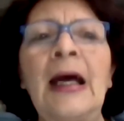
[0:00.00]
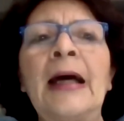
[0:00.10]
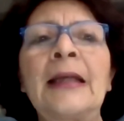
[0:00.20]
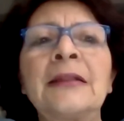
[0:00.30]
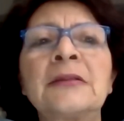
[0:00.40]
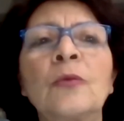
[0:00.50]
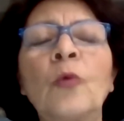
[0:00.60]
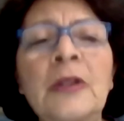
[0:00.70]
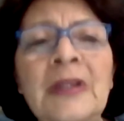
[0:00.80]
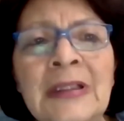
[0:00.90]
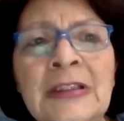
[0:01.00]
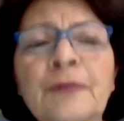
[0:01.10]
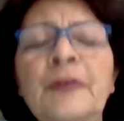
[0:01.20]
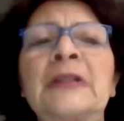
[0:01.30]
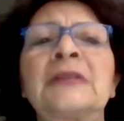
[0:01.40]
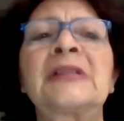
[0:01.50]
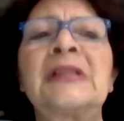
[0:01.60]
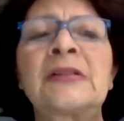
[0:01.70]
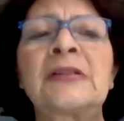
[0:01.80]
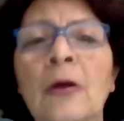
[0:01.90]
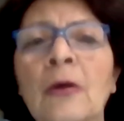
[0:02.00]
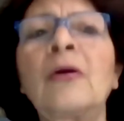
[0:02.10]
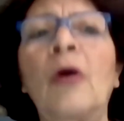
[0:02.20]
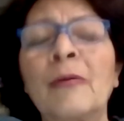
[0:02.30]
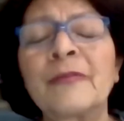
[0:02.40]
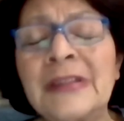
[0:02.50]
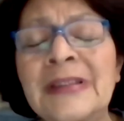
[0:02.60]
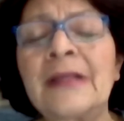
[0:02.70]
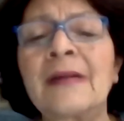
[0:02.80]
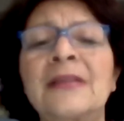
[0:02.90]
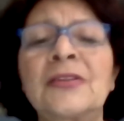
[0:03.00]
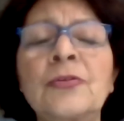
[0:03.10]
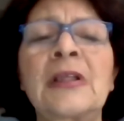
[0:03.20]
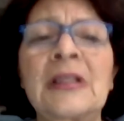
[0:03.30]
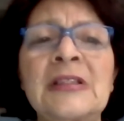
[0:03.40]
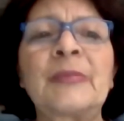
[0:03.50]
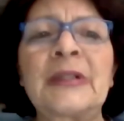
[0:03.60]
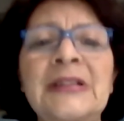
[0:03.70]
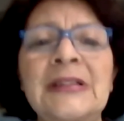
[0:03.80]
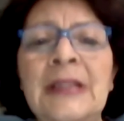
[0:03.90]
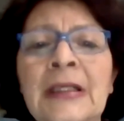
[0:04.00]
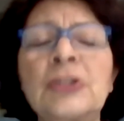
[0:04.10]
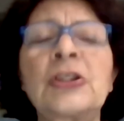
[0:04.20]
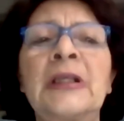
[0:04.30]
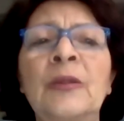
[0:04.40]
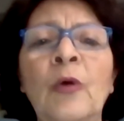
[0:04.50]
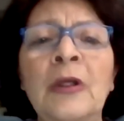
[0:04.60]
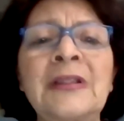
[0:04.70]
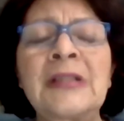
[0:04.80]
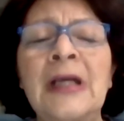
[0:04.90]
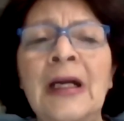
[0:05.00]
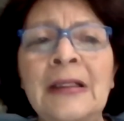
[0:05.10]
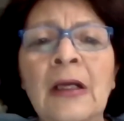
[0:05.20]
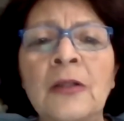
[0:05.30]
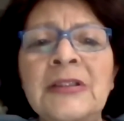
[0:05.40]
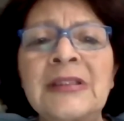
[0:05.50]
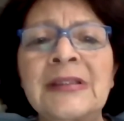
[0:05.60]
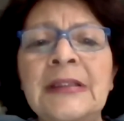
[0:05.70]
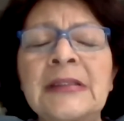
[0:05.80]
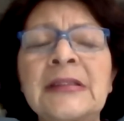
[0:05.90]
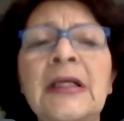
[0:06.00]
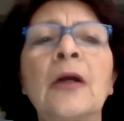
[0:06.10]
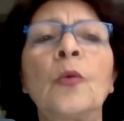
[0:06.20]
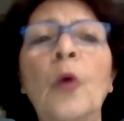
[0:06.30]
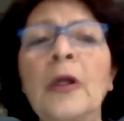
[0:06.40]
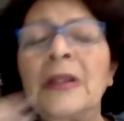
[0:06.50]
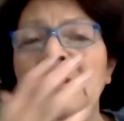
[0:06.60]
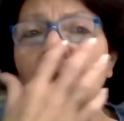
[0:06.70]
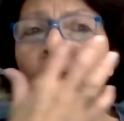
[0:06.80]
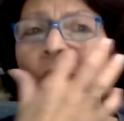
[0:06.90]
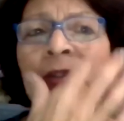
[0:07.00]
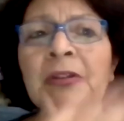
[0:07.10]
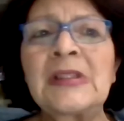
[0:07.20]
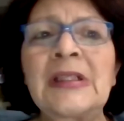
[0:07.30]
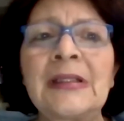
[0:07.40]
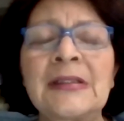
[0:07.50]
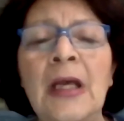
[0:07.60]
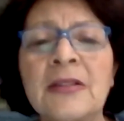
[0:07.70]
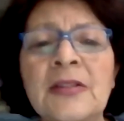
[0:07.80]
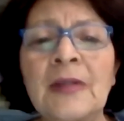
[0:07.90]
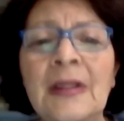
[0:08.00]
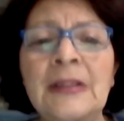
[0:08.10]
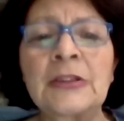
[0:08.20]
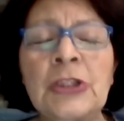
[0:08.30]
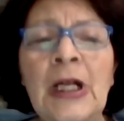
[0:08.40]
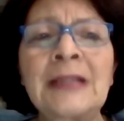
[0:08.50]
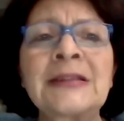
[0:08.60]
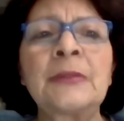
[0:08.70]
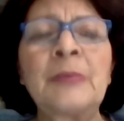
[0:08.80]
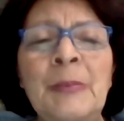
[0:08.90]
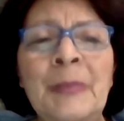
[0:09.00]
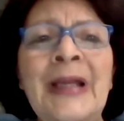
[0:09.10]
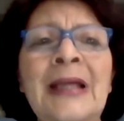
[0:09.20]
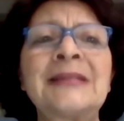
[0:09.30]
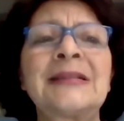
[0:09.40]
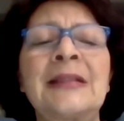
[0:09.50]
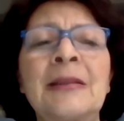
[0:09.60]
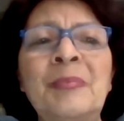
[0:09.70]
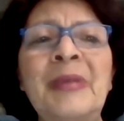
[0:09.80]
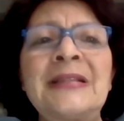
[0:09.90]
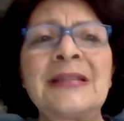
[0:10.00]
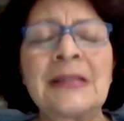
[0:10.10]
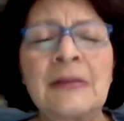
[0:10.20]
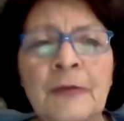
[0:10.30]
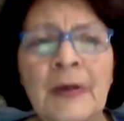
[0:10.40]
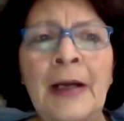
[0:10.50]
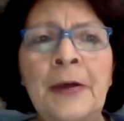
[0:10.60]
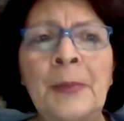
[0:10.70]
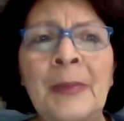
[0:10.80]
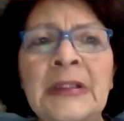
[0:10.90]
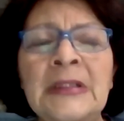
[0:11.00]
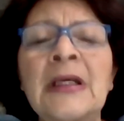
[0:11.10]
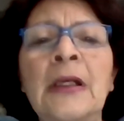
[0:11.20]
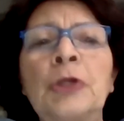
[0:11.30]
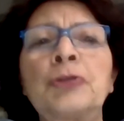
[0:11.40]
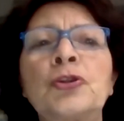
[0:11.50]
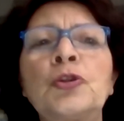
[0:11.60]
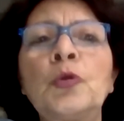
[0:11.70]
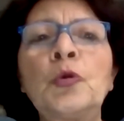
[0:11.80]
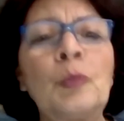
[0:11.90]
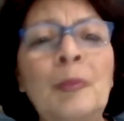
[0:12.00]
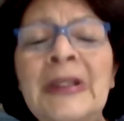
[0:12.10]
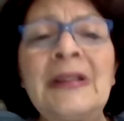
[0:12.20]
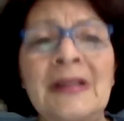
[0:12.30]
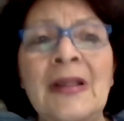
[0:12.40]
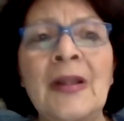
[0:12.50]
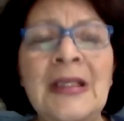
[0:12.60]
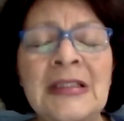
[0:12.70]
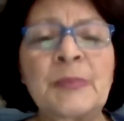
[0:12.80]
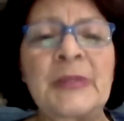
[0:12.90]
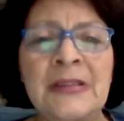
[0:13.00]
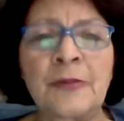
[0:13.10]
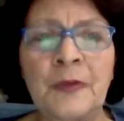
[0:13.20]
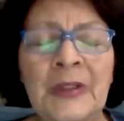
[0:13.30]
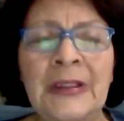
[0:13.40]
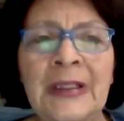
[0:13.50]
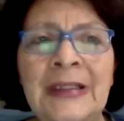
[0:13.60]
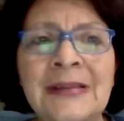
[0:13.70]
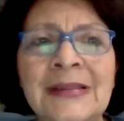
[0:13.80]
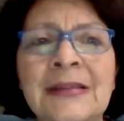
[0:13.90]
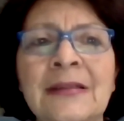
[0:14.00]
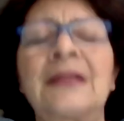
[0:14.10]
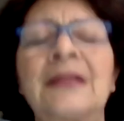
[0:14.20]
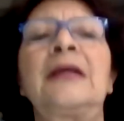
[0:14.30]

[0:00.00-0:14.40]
and what their difficulties are, obviously their strengths, but initially what the diagnosis is, what the difficulty is, so that the child can be placed in the best environment to meet their specific needs.